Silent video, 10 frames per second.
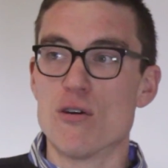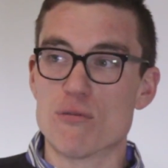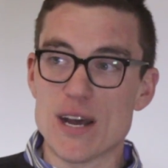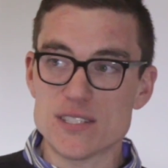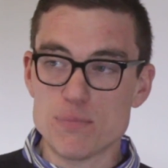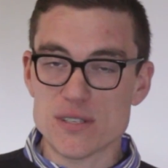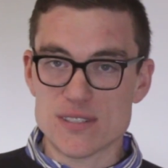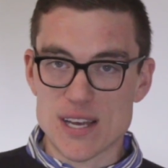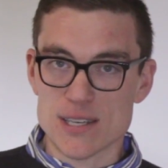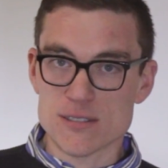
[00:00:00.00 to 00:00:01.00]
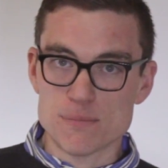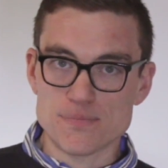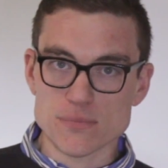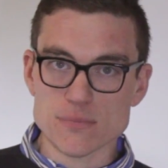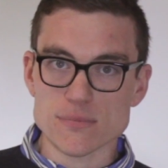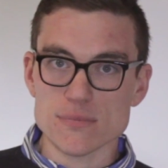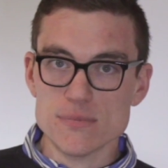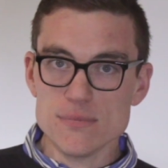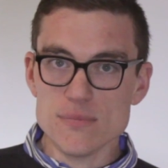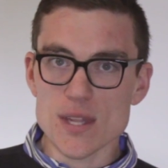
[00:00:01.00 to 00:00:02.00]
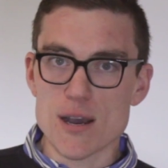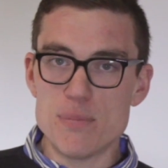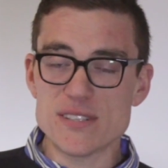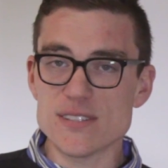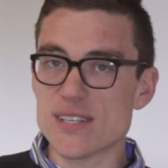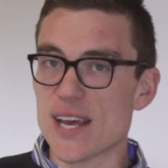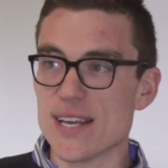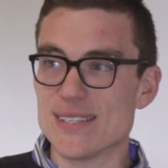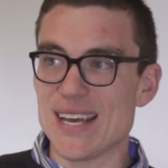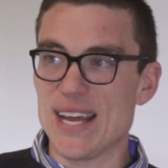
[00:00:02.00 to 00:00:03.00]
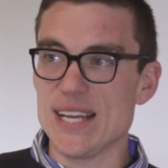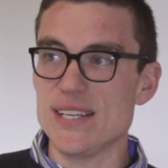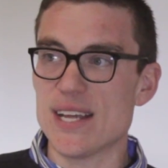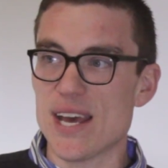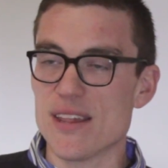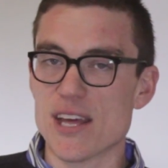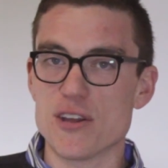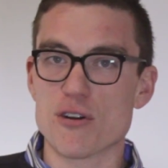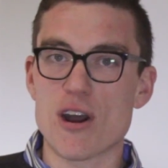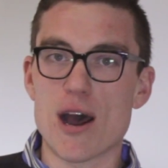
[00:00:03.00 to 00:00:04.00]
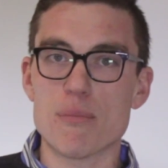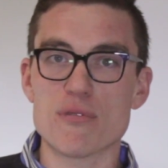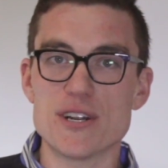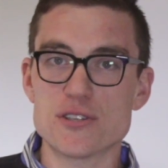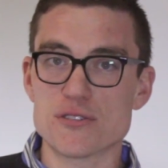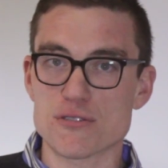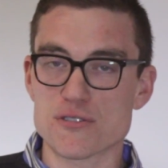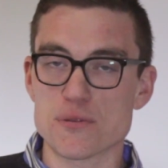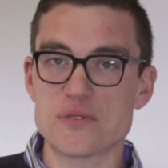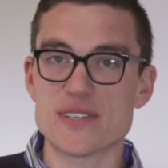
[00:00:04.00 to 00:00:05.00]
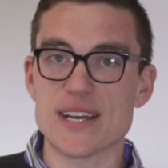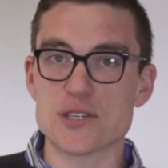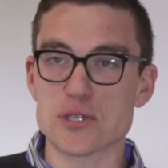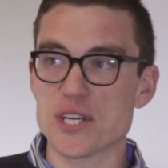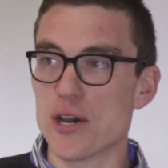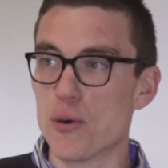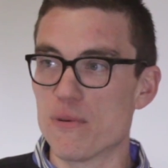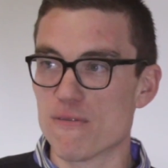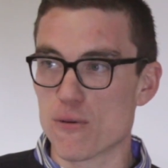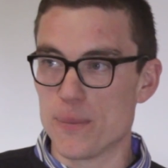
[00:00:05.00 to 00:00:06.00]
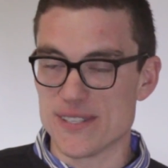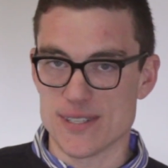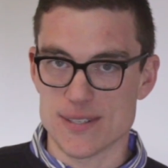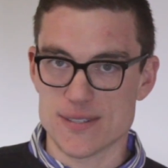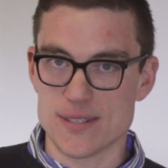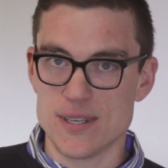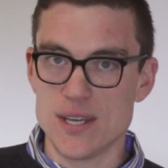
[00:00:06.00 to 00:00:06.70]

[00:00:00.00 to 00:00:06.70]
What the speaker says: RESPA says a business day is any day that your operations are substantially open for business.